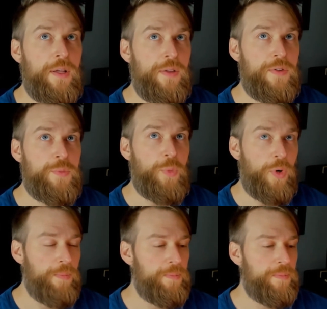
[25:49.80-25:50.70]
there's
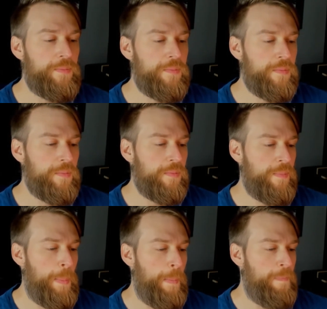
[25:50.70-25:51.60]
more.
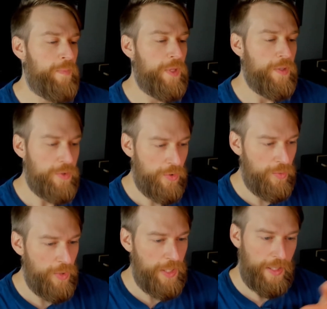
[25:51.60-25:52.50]
And there's
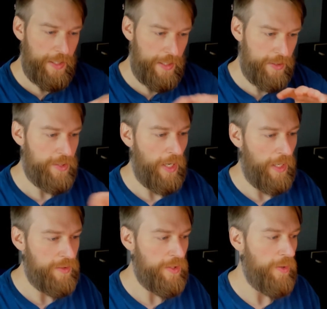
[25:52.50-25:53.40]
3 on each side,
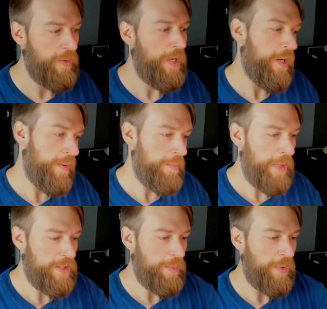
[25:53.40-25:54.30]
so it
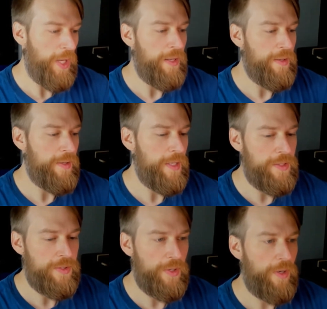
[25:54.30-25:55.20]
makes up a lot.
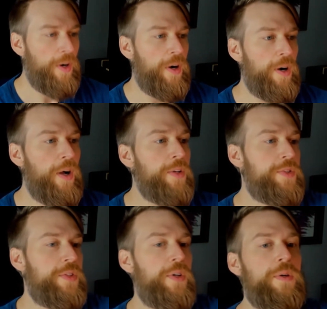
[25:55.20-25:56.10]
These are
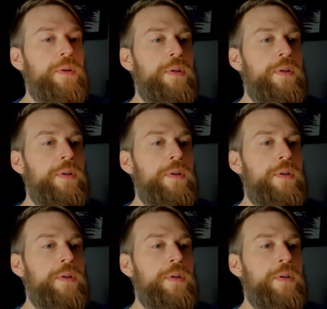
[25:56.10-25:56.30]
also